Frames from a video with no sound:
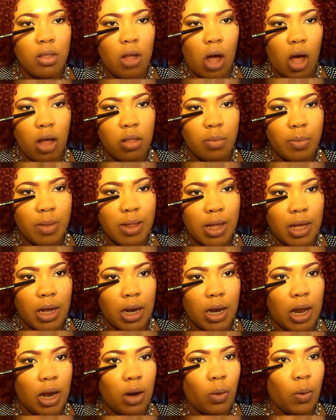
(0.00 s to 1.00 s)
is awesome because I get
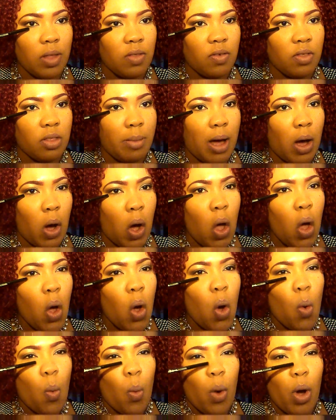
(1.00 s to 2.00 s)
a lot of questions about,
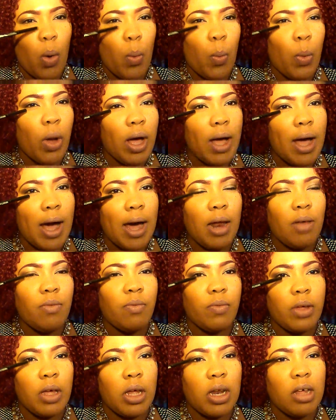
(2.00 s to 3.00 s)
well, what kind
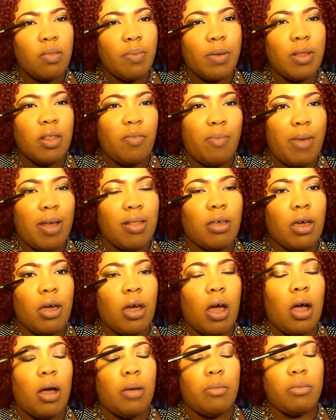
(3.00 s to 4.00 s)
of inexpensive
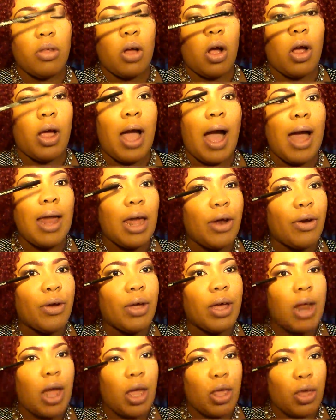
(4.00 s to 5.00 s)

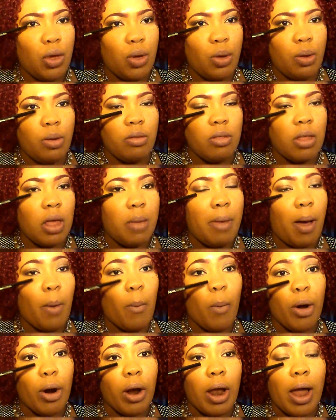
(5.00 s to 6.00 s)
eyeliner can I use in my
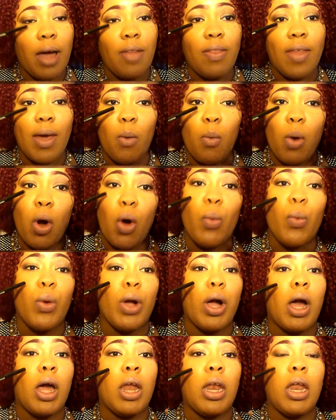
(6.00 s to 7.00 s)
waterline that won't
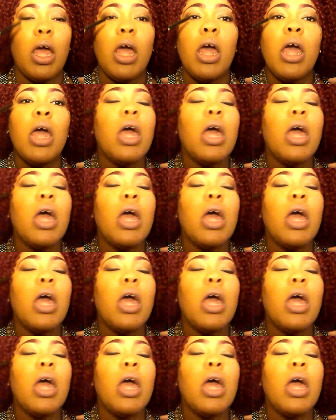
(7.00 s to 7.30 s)
run?